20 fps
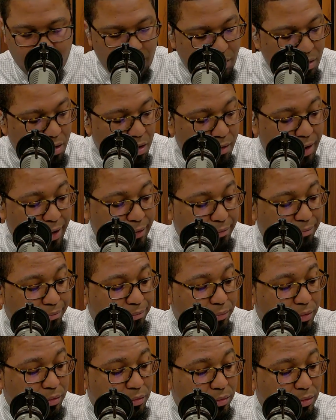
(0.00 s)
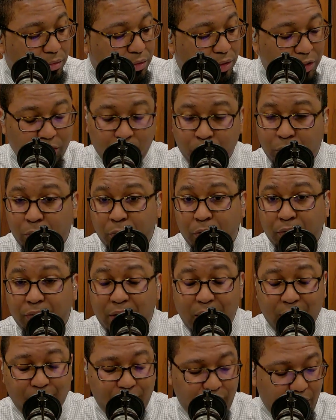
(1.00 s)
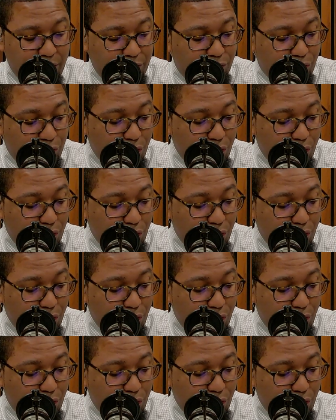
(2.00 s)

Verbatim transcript: All right. This is what the Word of God says.